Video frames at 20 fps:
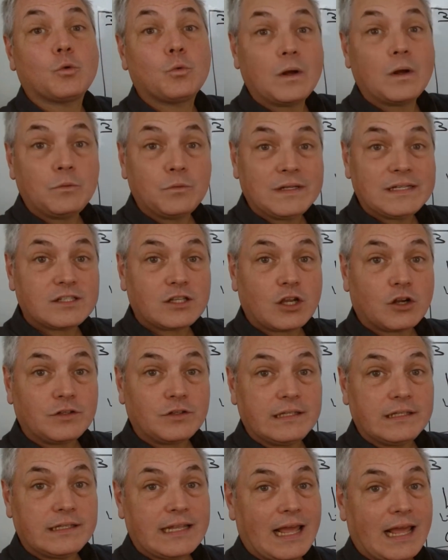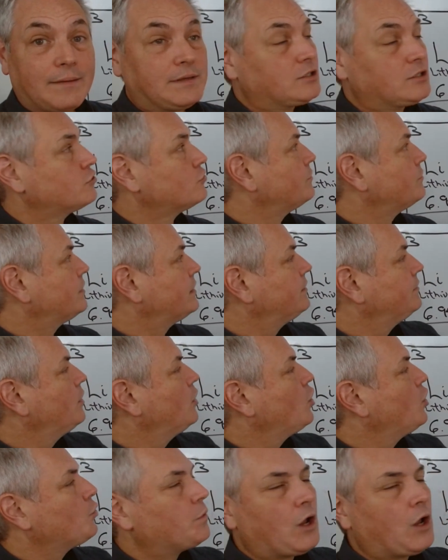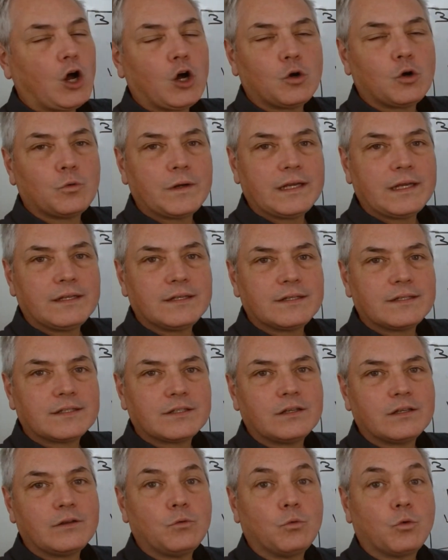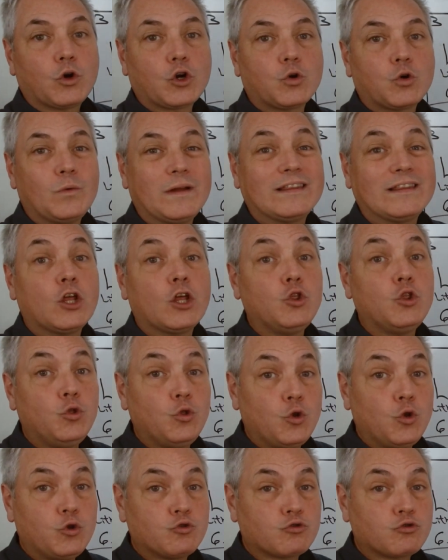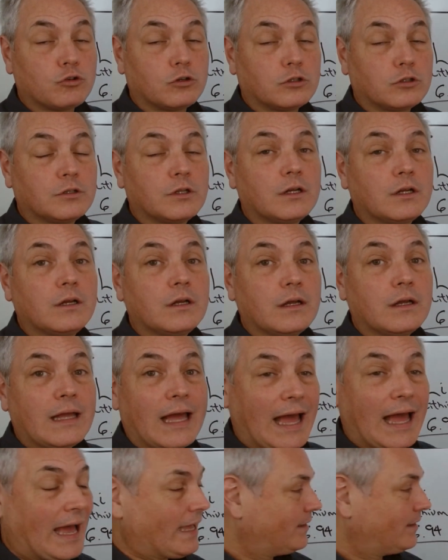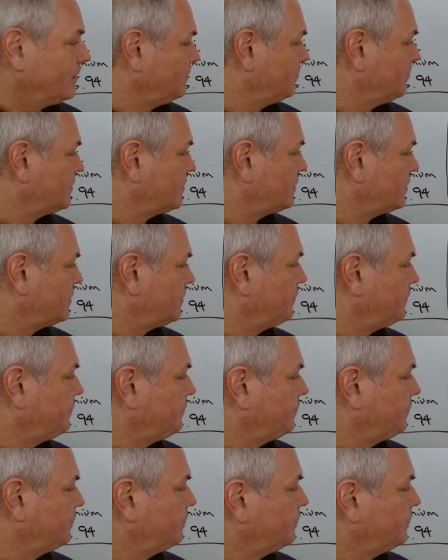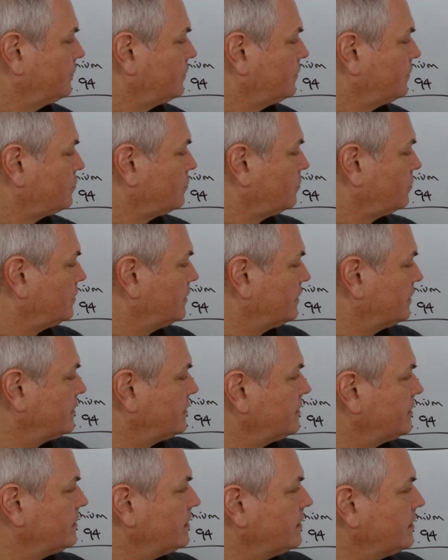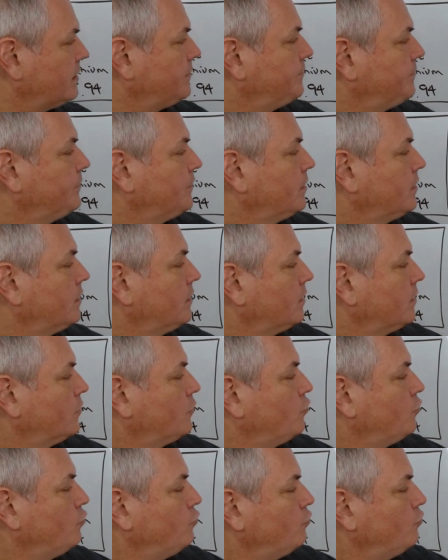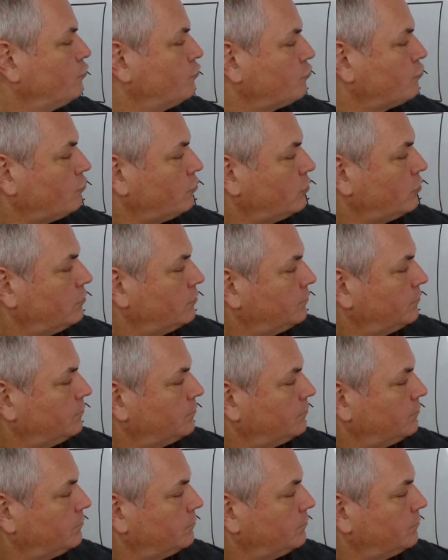When we start in chemistry, we always work with neutral atoms. So let's see, neutral